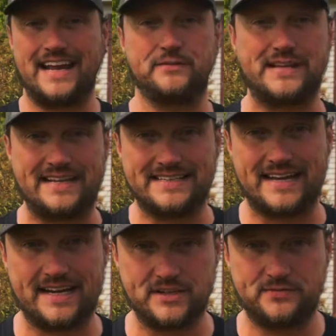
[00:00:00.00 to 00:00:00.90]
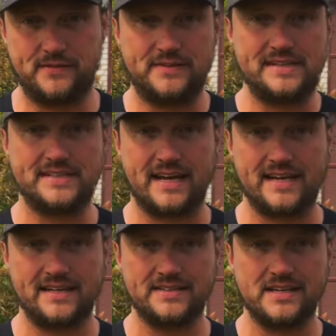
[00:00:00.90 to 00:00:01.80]
of 10 seconds, 15
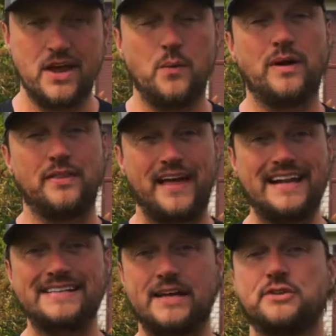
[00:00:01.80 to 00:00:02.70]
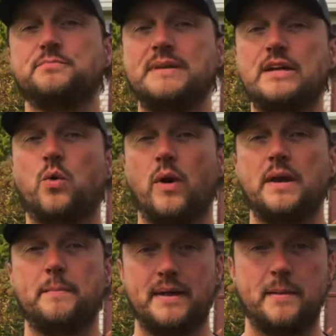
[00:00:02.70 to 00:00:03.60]
seconds, well, that tells me quite
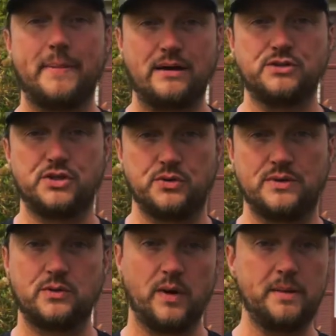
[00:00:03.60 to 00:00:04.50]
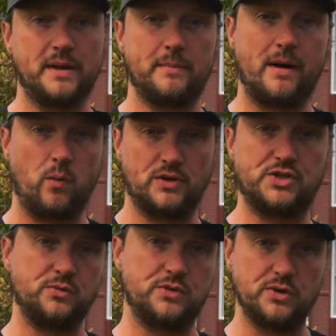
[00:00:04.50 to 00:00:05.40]
a bit about you and quite a bit about what
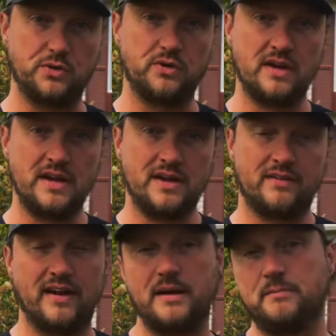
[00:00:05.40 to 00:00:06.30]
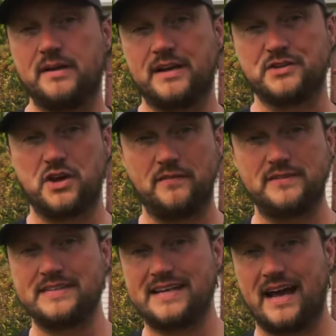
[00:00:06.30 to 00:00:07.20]
you do, right? Because
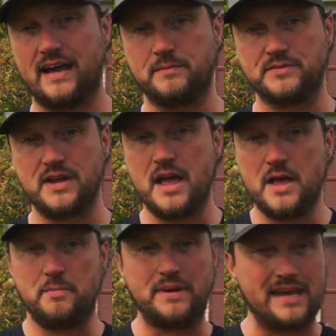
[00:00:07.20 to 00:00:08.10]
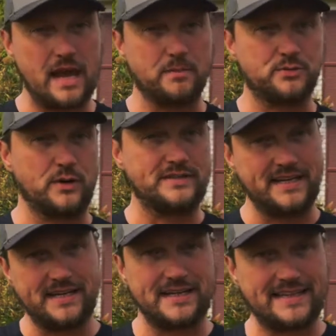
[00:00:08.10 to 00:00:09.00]
oftentimes being able to
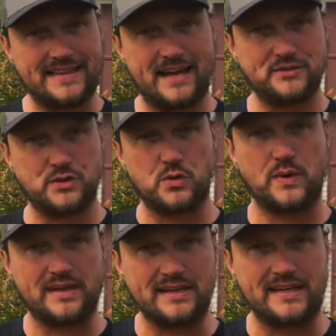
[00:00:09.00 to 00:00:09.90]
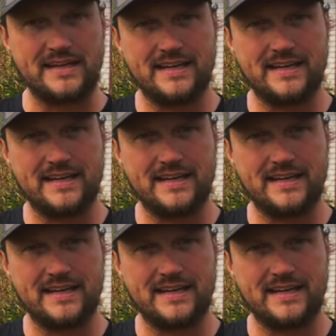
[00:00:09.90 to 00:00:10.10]
articulate that so quickly